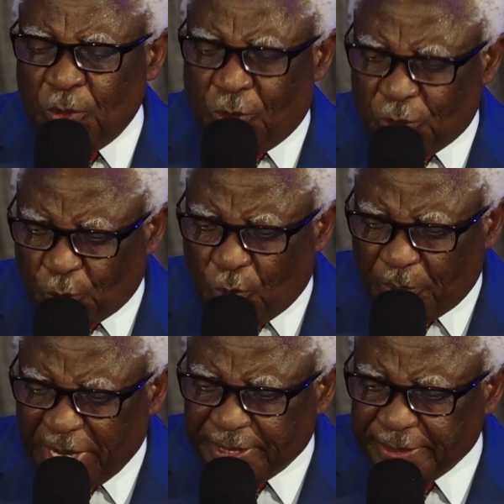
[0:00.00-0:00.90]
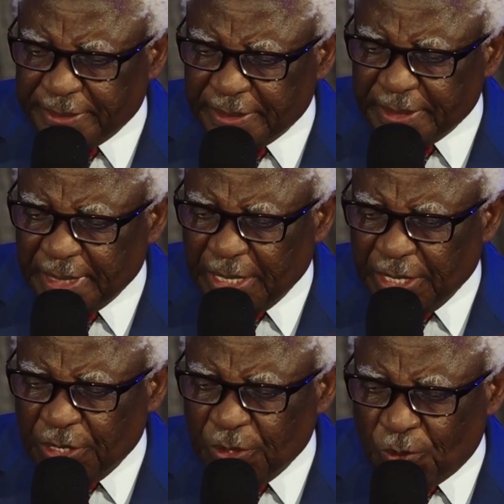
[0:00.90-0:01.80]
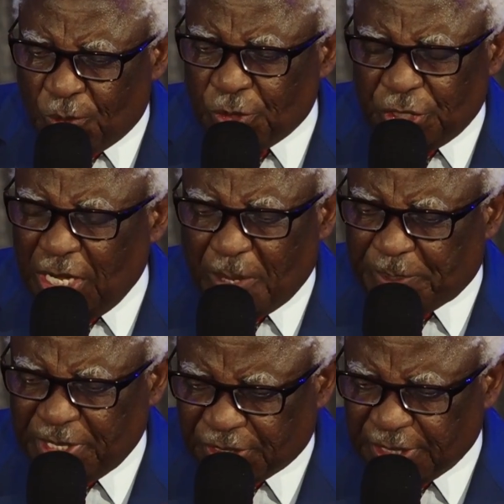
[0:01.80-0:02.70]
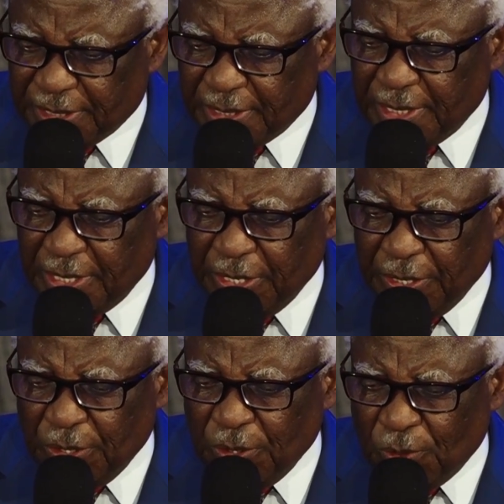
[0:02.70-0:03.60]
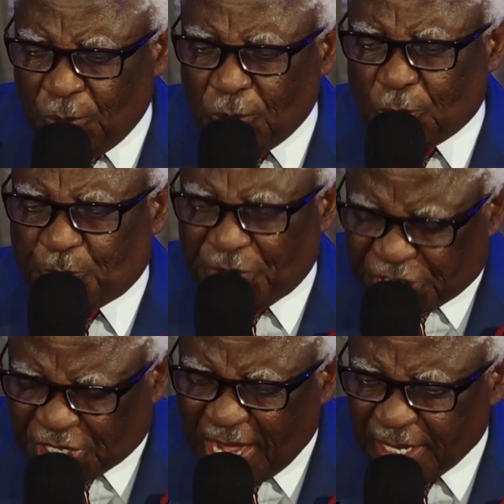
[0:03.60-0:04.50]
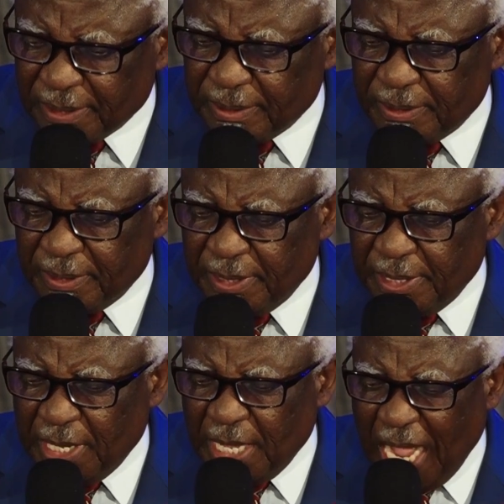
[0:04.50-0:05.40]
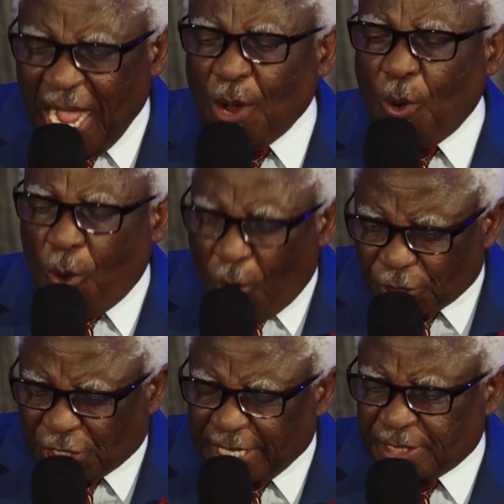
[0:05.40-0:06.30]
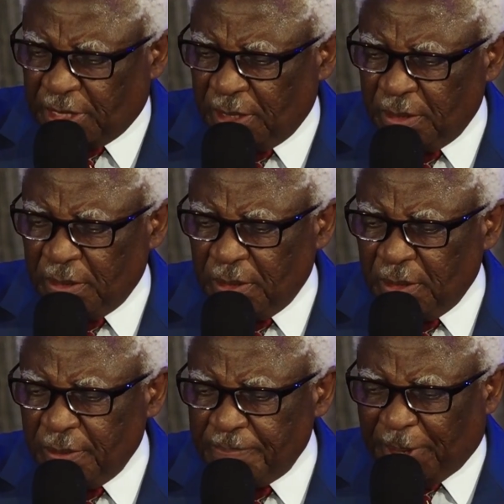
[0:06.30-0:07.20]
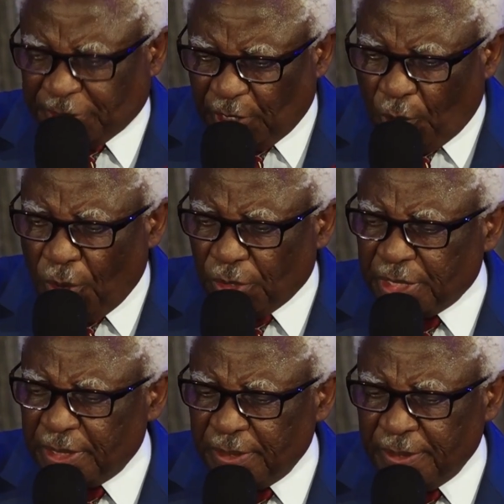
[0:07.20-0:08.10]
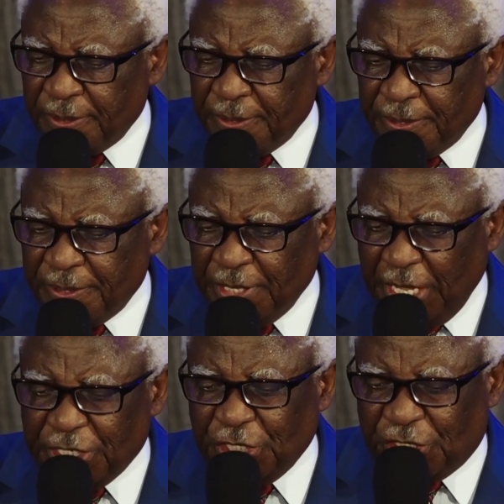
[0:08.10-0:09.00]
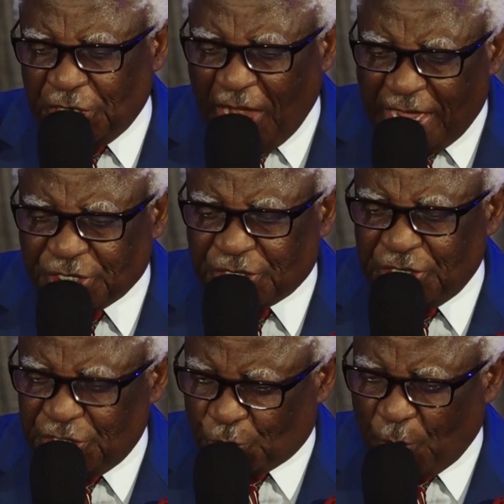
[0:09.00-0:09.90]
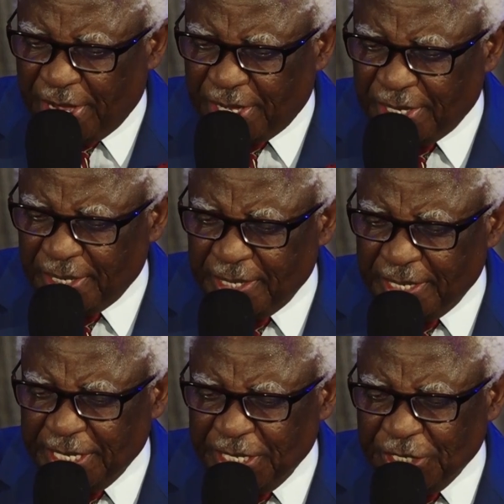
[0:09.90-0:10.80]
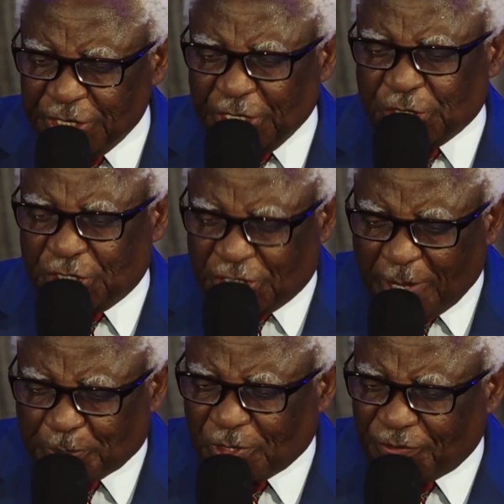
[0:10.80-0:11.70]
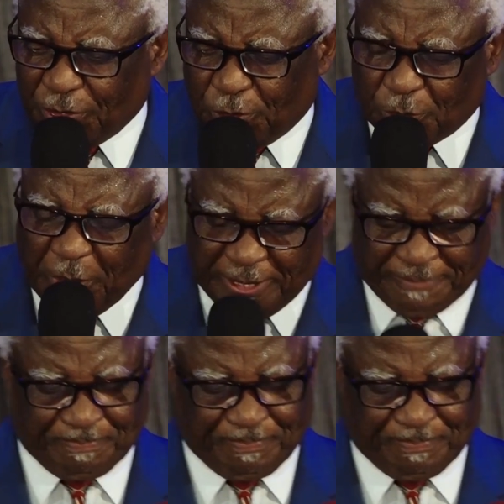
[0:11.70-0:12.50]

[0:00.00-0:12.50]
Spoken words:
good woman, good young person, good preacher, are ordered by the Lord, and he delights in his way. The steps of a good man.